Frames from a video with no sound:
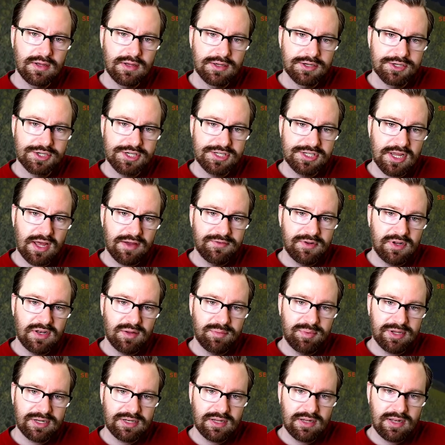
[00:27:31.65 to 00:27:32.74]
She's often
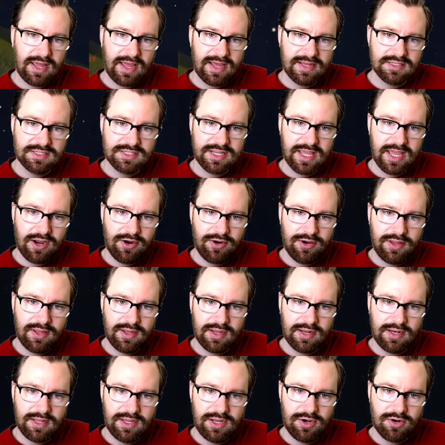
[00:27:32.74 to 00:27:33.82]
depicted as carrying
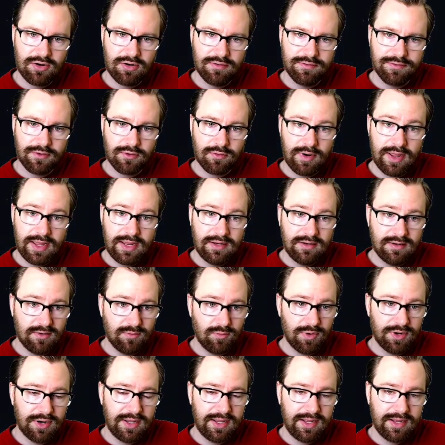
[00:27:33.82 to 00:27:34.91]
an ear of grain in
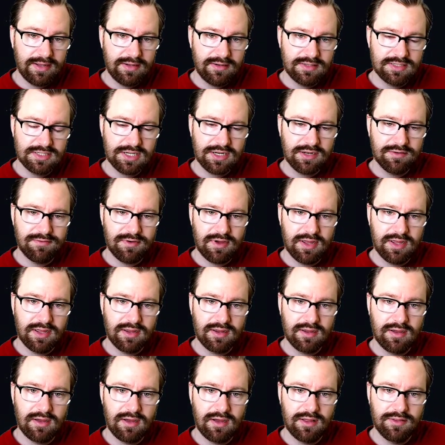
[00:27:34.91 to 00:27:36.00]
one hand, signifying
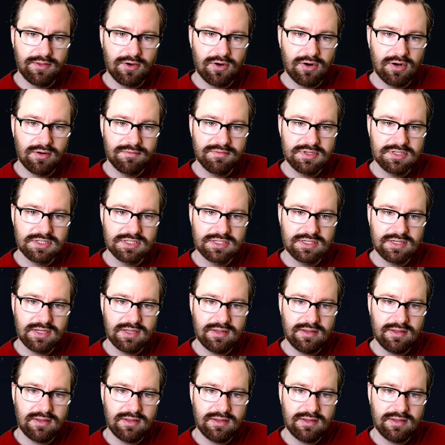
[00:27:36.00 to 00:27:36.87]
uh, the harvest.